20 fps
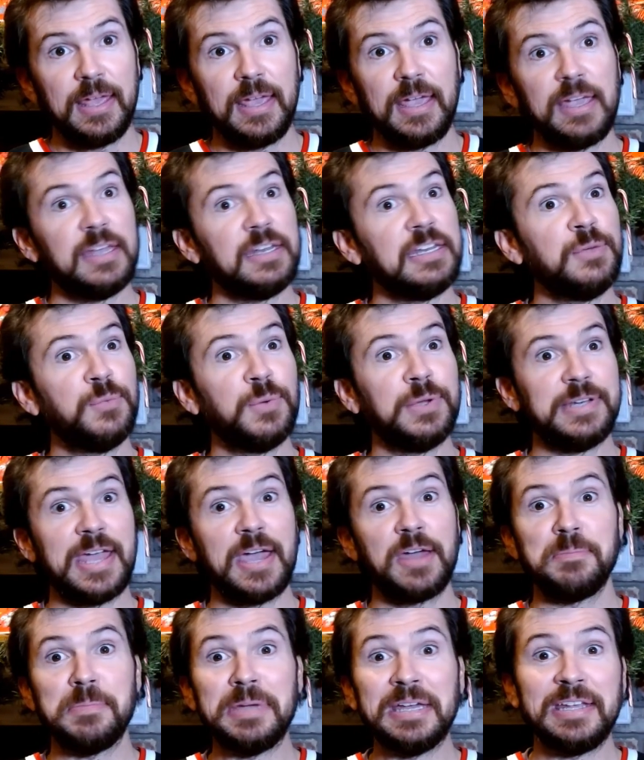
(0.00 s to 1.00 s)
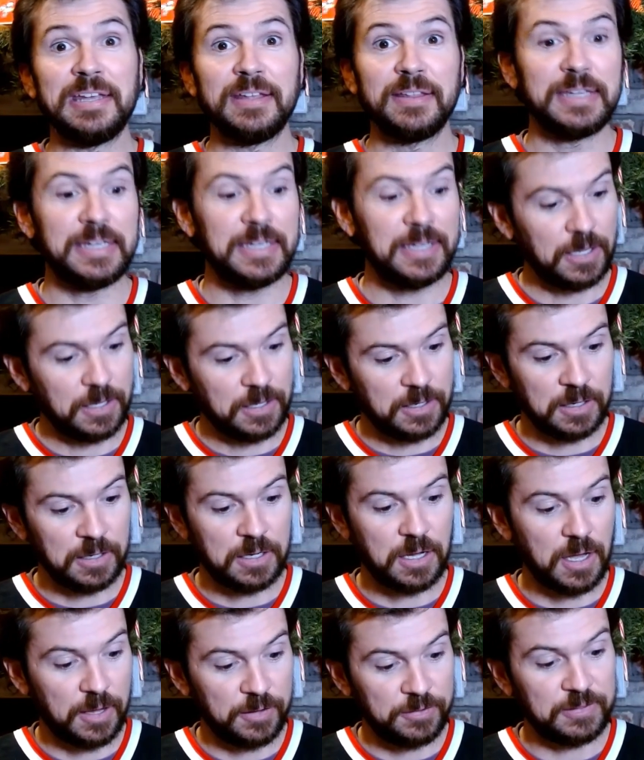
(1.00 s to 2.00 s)
and he went down immediately,
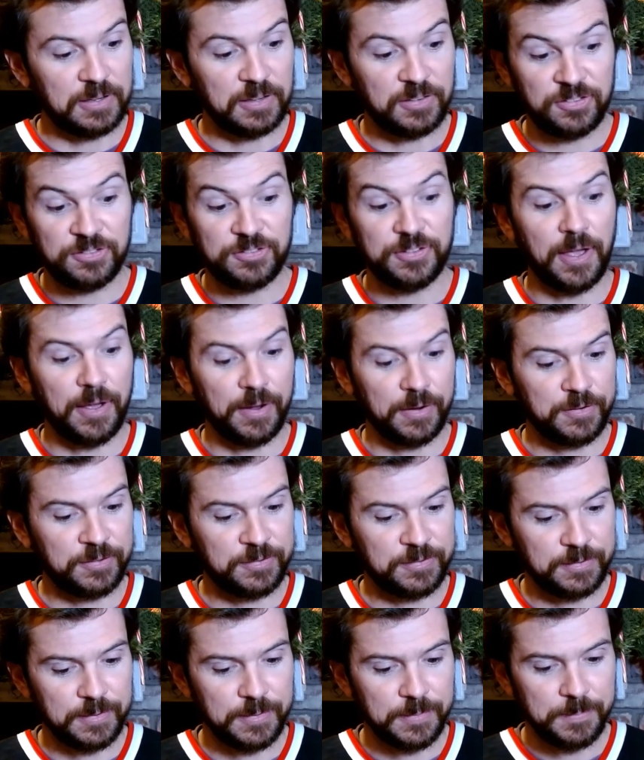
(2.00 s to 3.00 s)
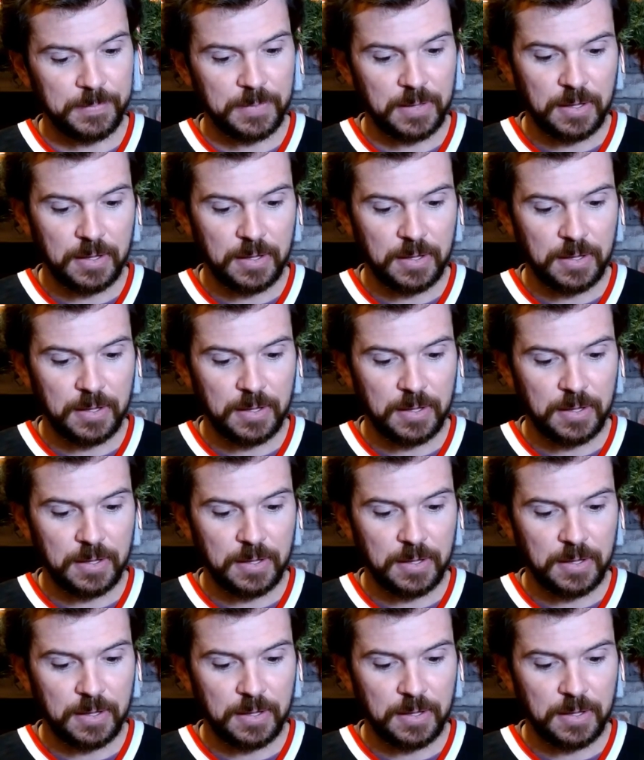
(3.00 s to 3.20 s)
concussed. It sucks.